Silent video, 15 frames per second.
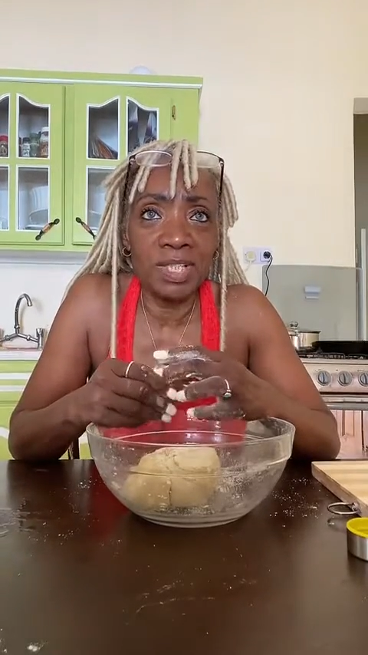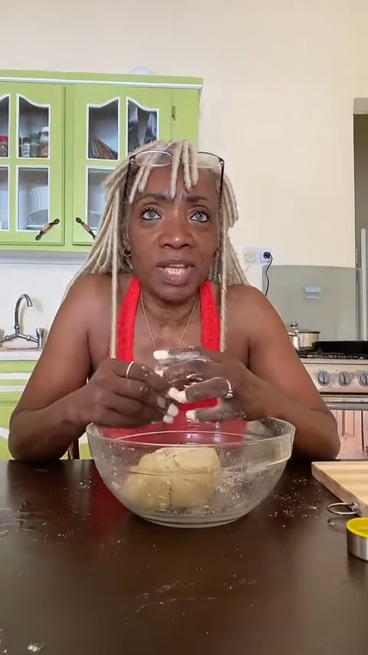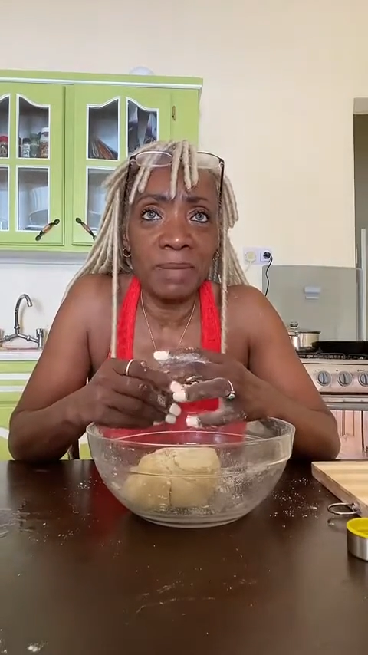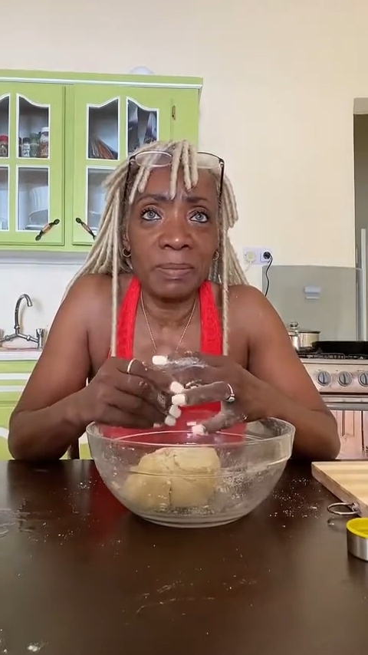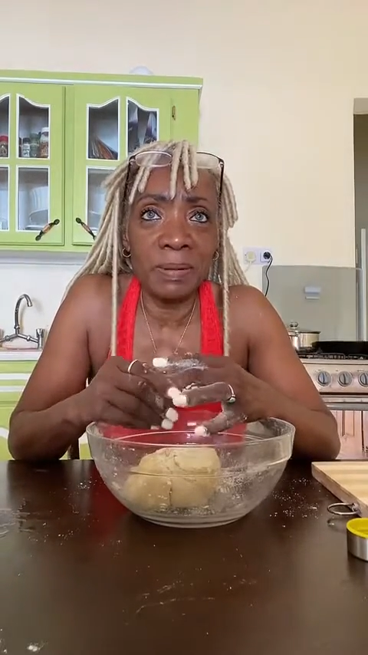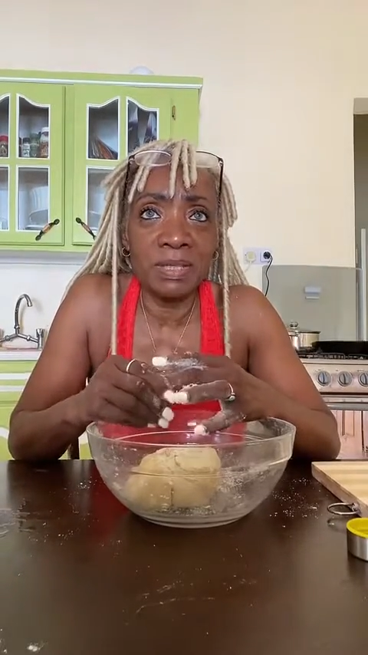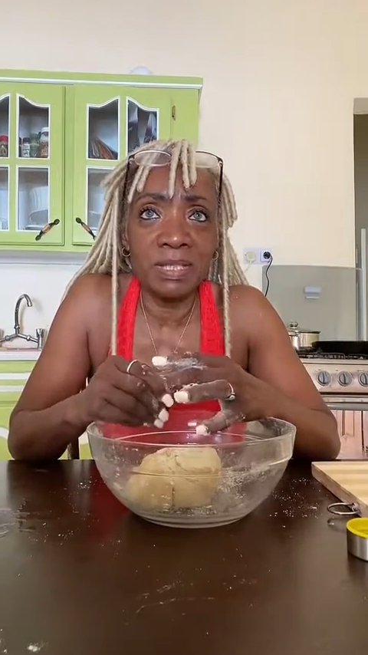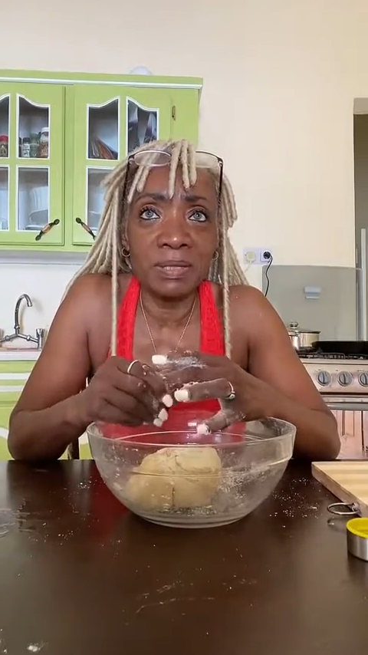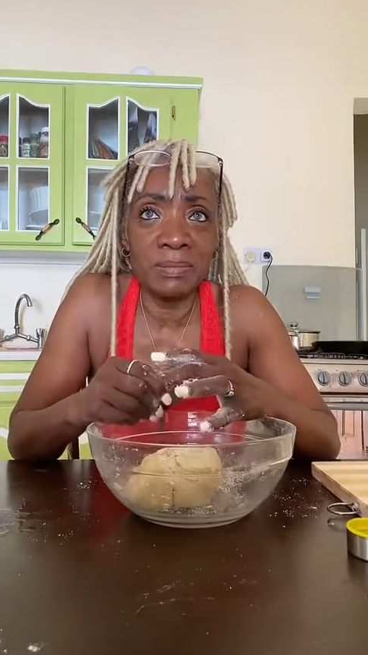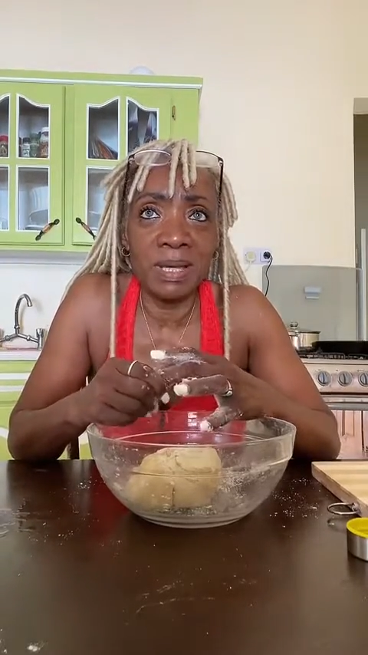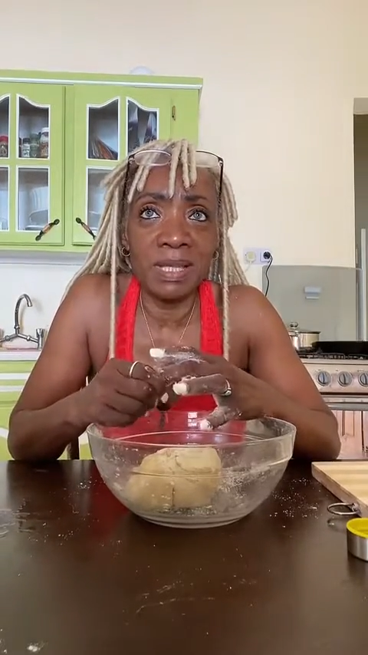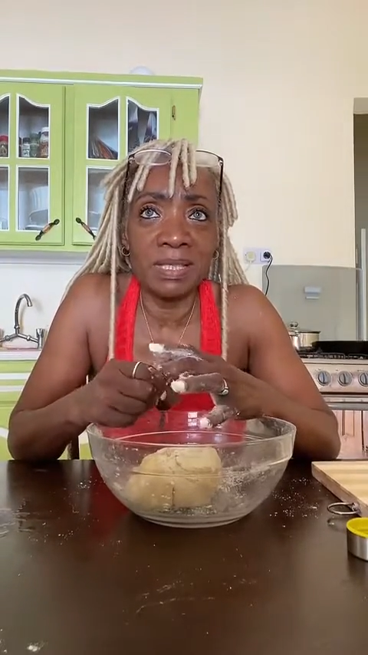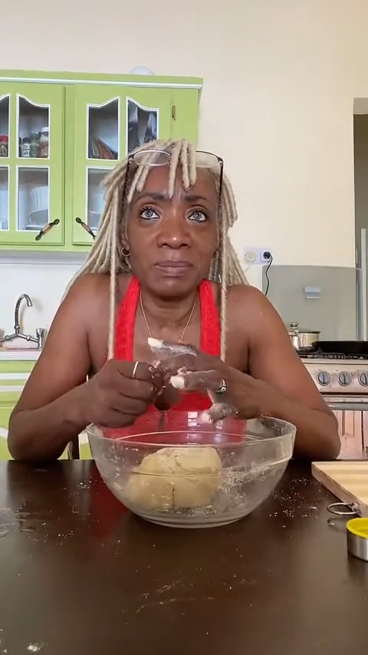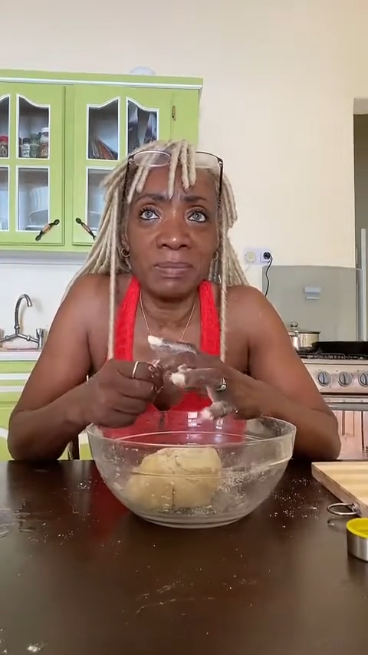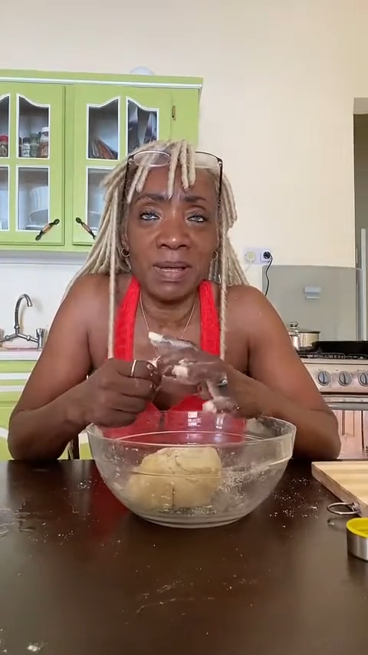before I
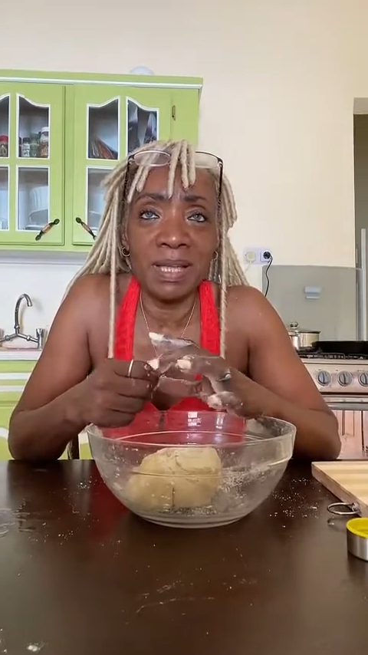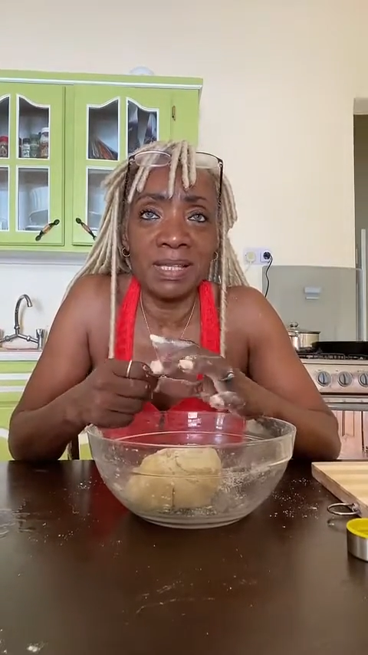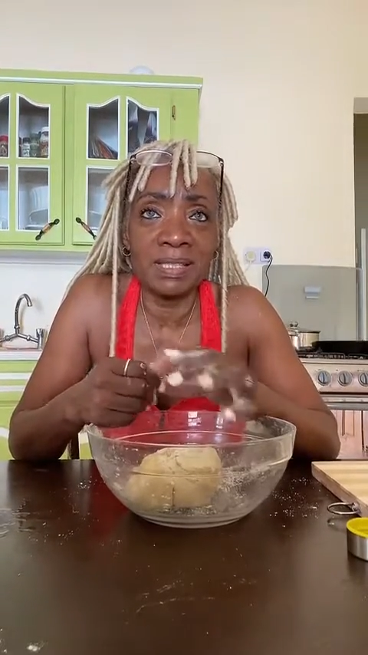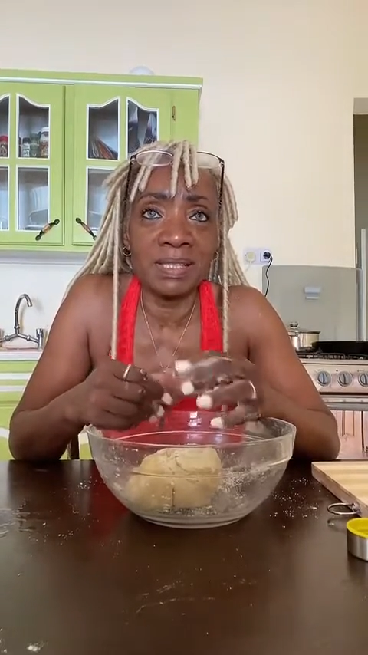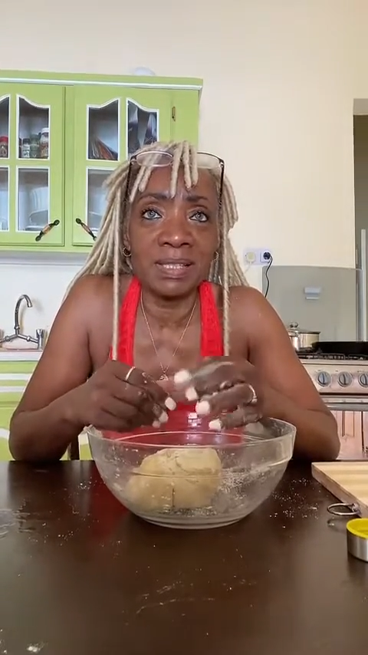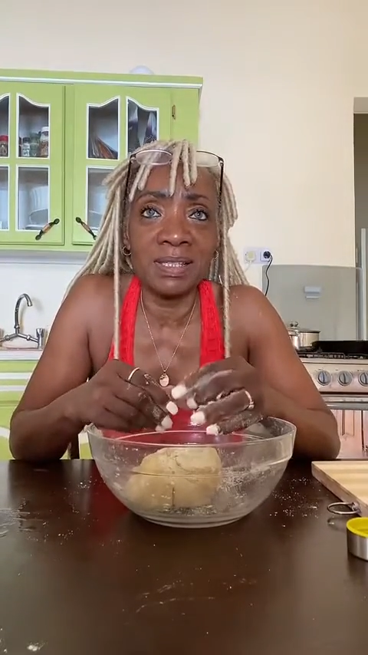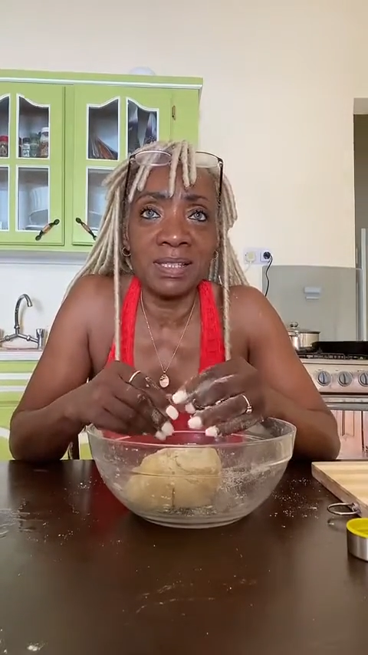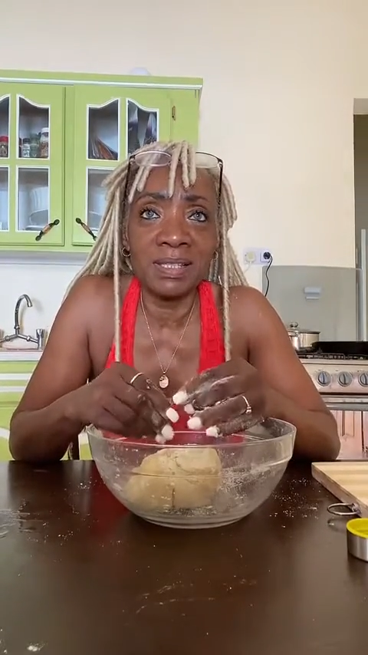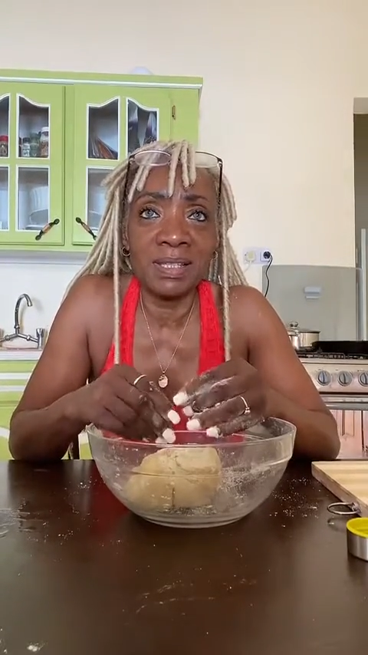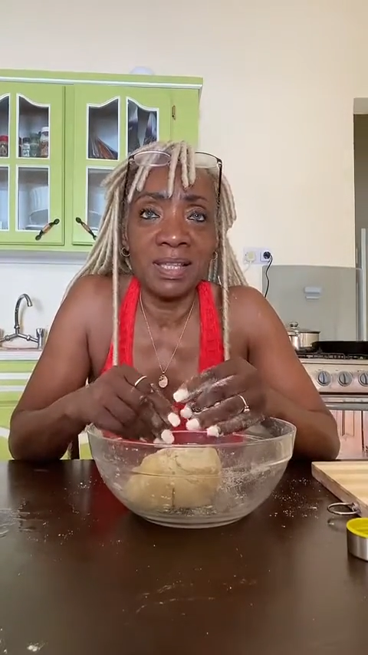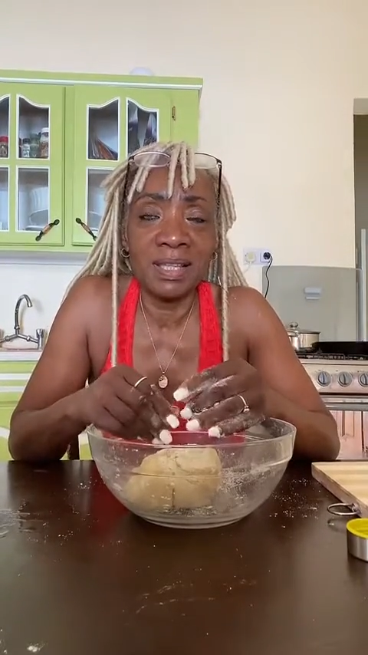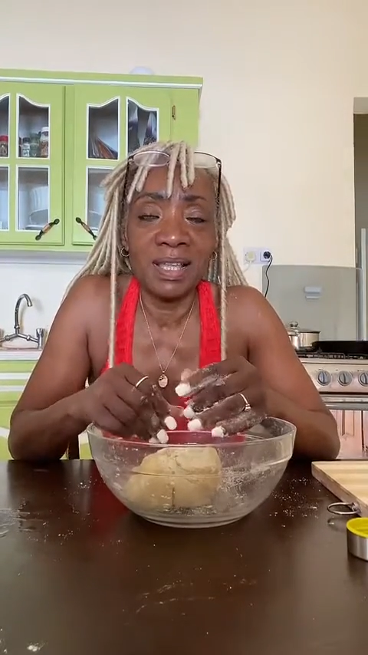entered into it.